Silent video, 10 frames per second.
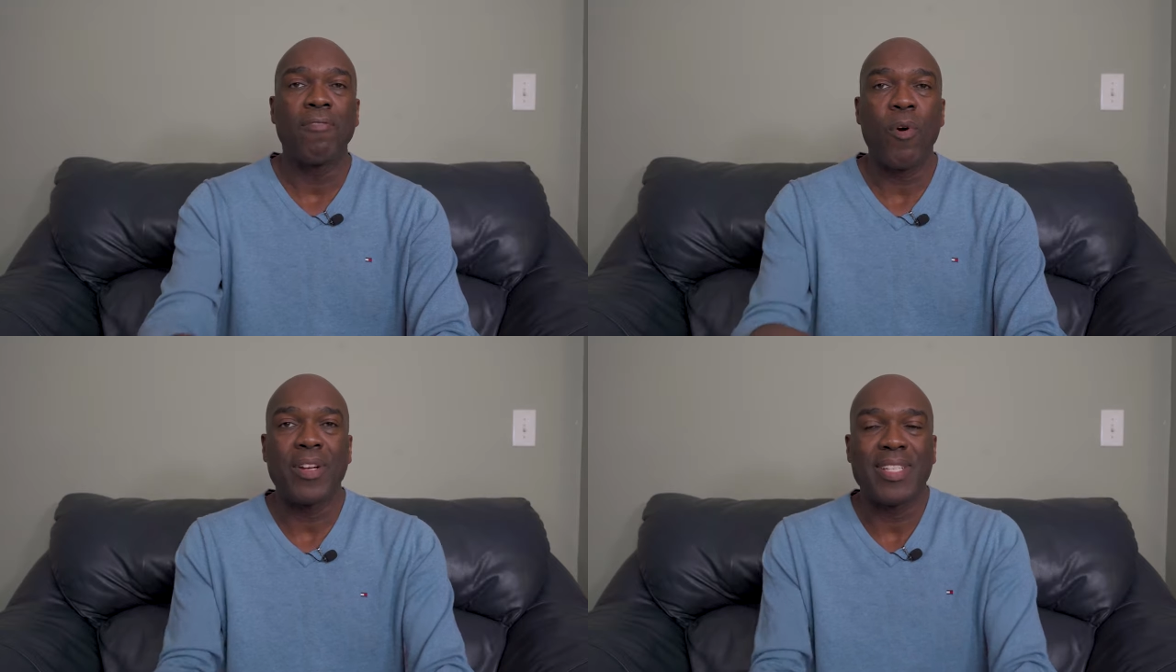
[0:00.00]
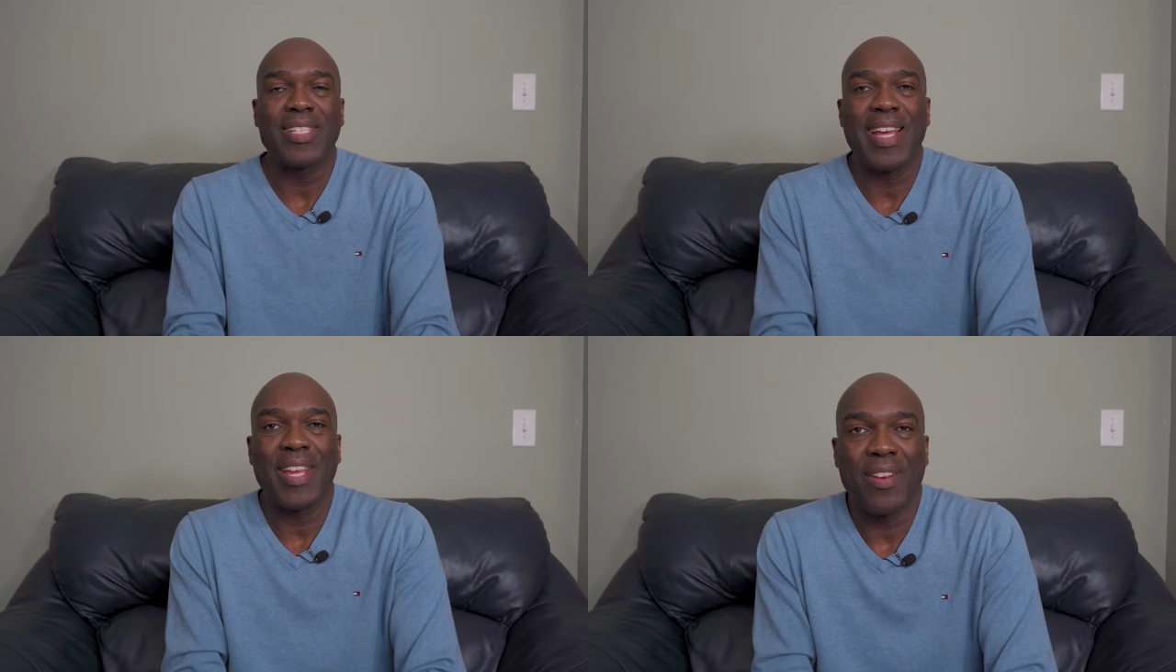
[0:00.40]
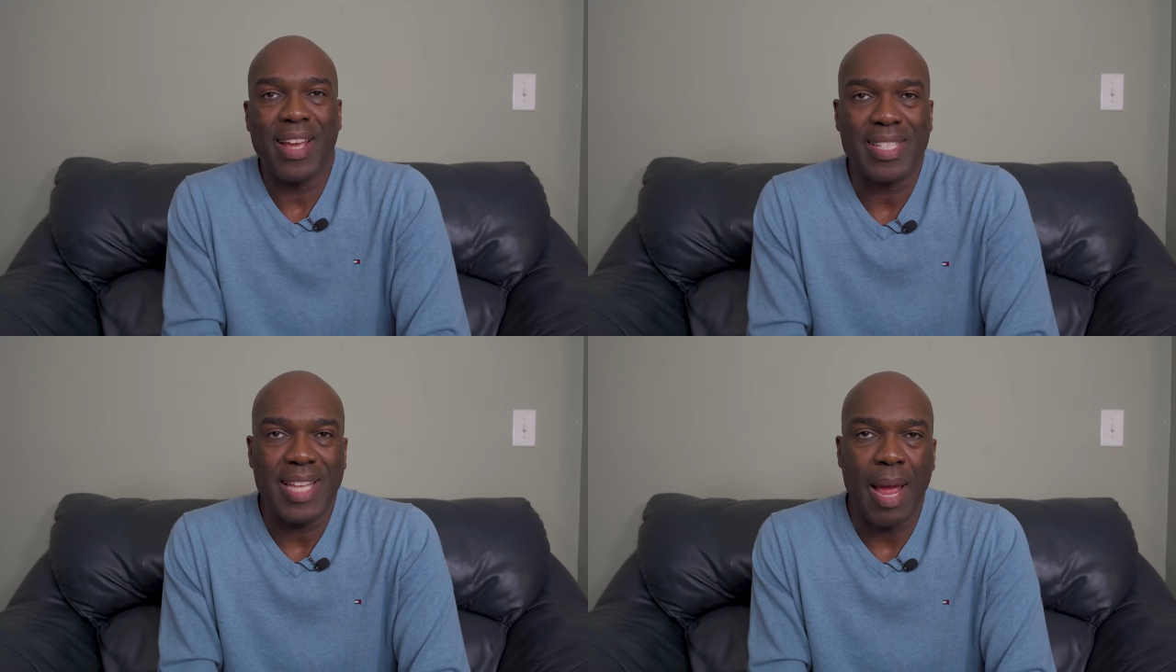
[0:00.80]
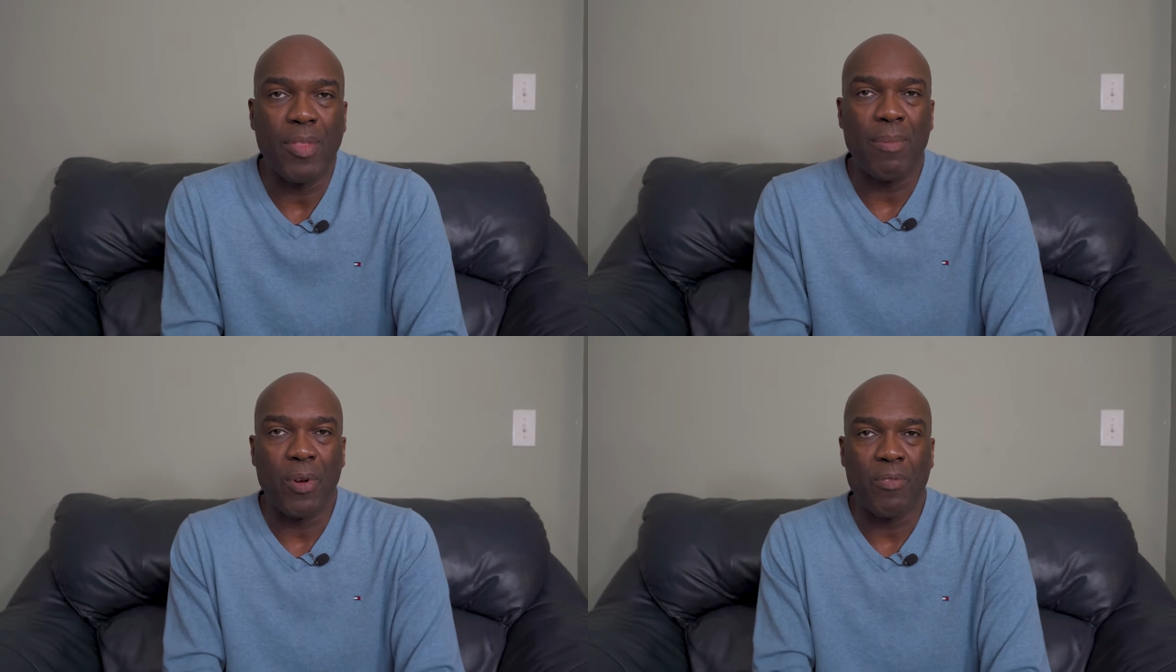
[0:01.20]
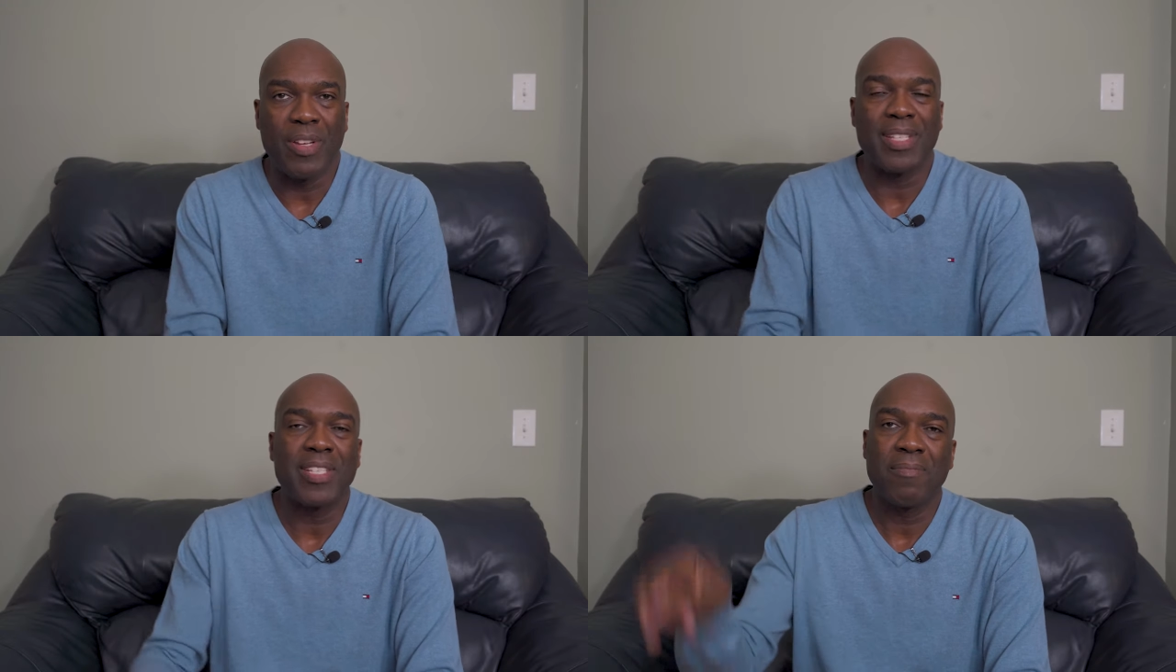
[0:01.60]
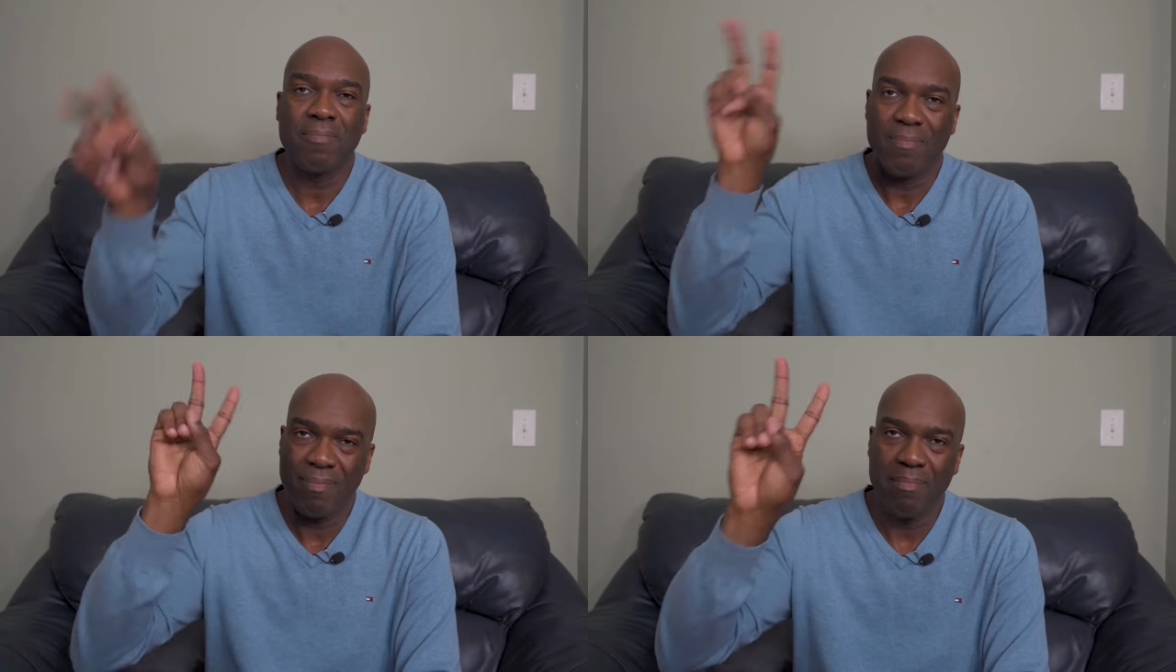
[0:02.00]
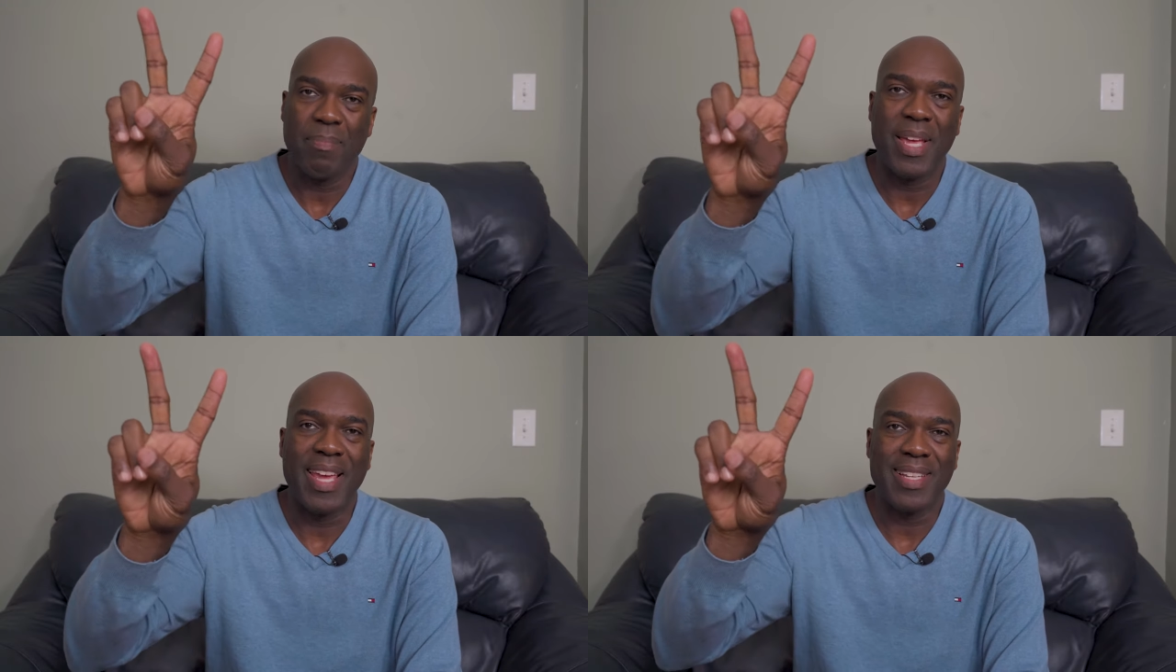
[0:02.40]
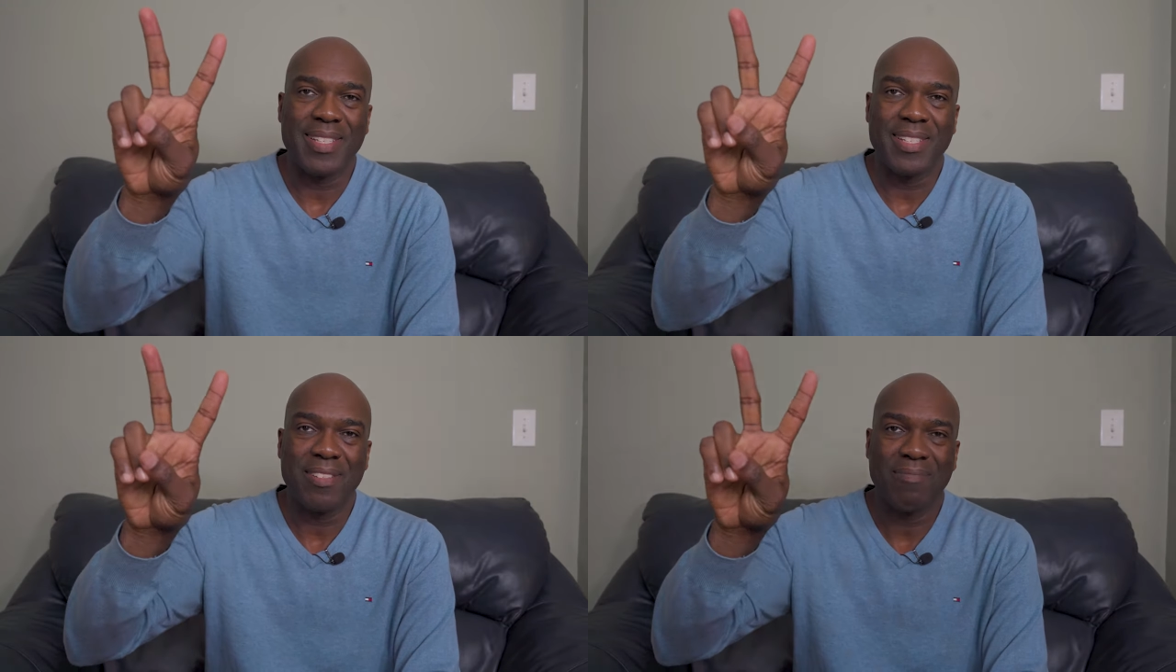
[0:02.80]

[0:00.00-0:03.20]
forward to seeing you next time at the movies. Peace.